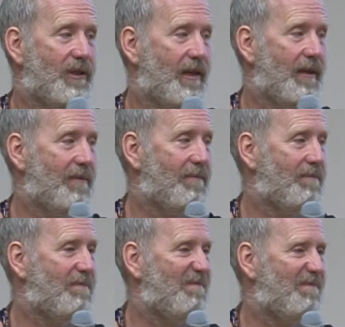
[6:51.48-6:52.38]
They
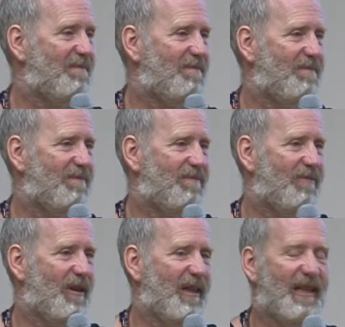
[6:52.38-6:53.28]

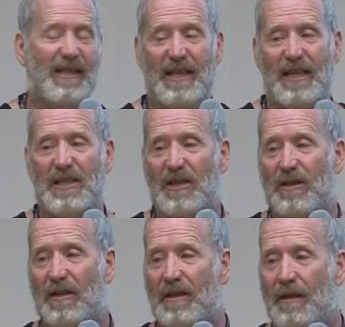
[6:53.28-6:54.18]
really didn't taste
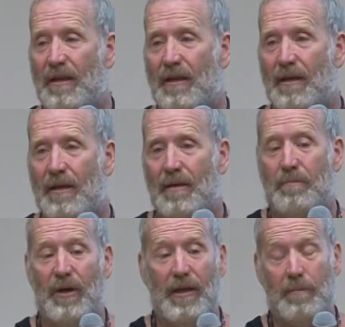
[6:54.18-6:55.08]
good.
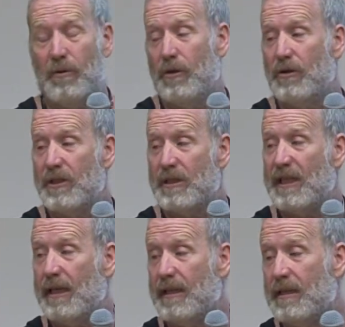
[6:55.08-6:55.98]
But they produced
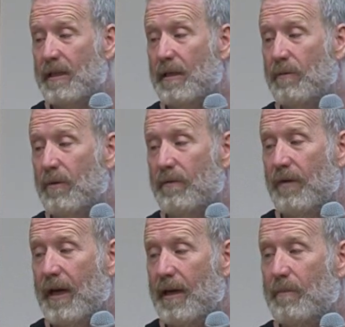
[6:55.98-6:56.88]
seeds that were
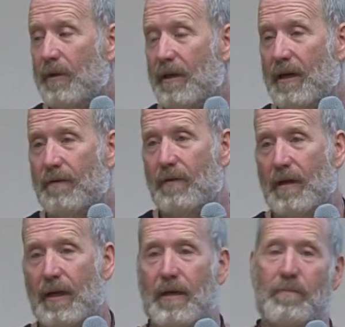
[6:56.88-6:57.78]
viable enough that
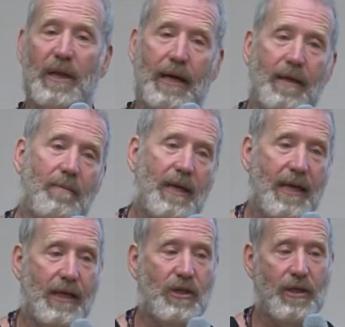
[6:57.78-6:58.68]
I could plant them the
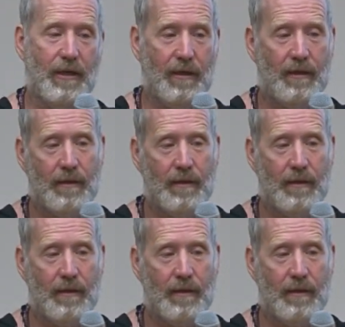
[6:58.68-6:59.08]
next year.